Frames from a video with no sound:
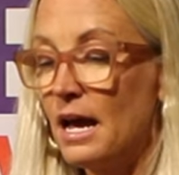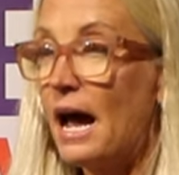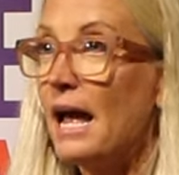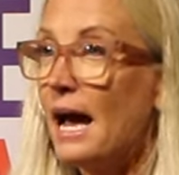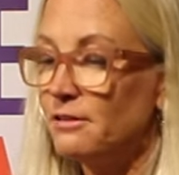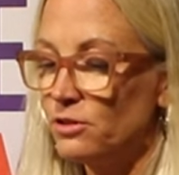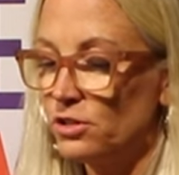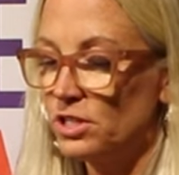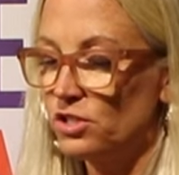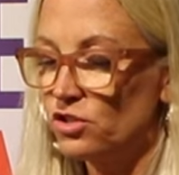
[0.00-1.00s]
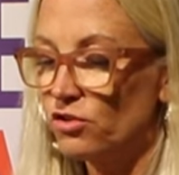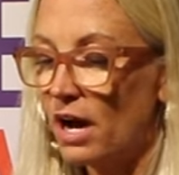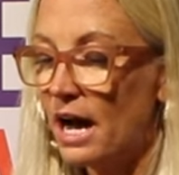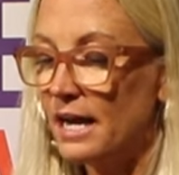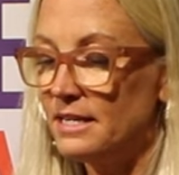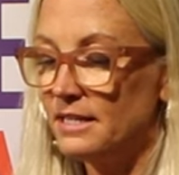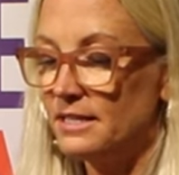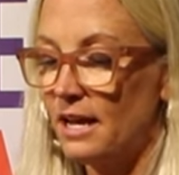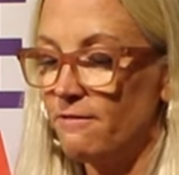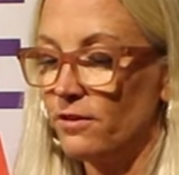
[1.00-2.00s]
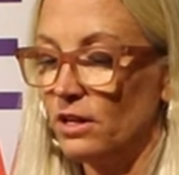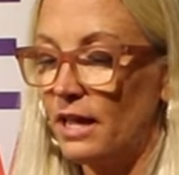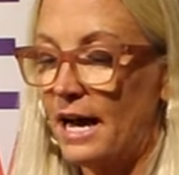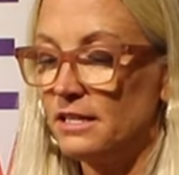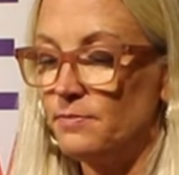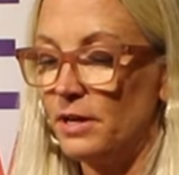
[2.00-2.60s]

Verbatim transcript: I asked her to try to stay for class,